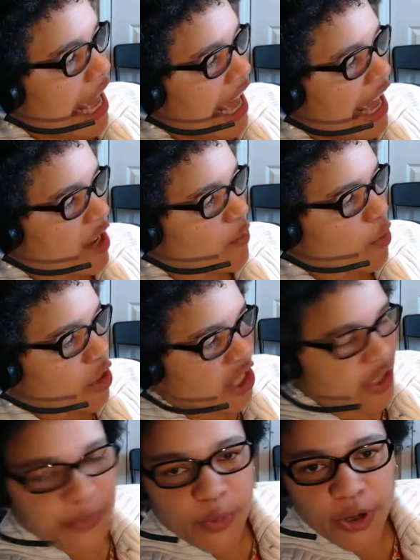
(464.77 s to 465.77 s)
and we're
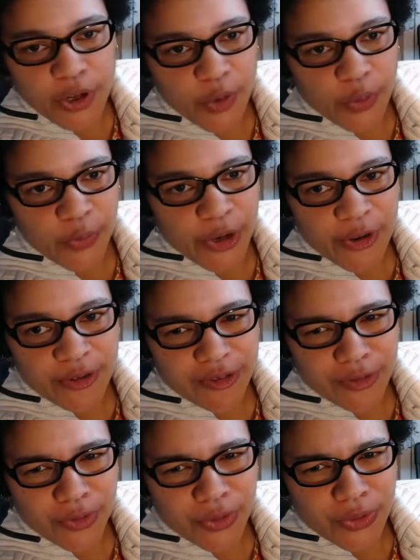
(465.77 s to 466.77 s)
just
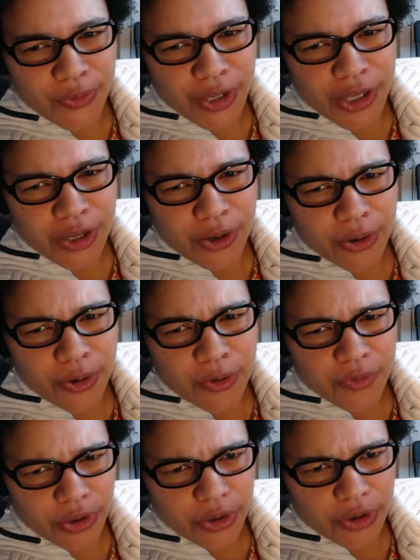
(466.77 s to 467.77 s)
0.03
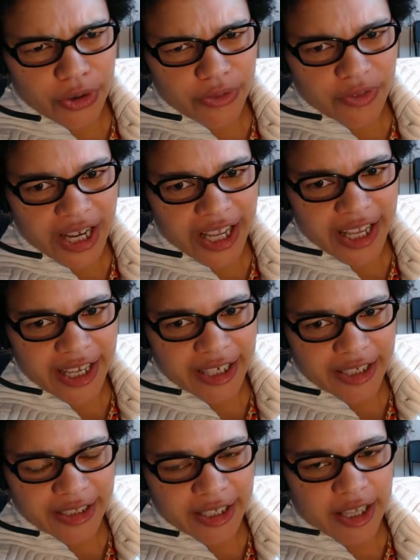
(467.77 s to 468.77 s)
over,
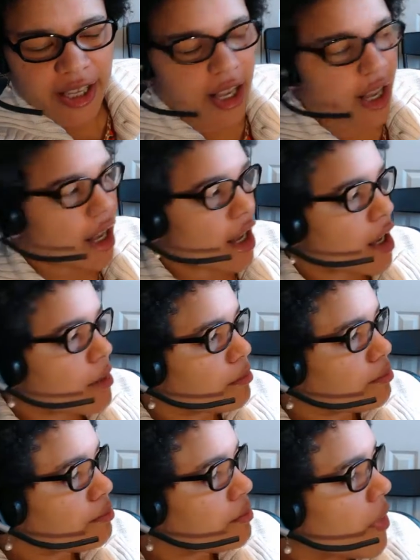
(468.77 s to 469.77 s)
right?
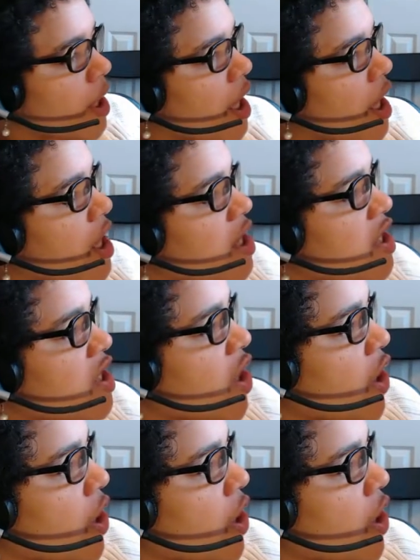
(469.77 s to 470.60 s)
So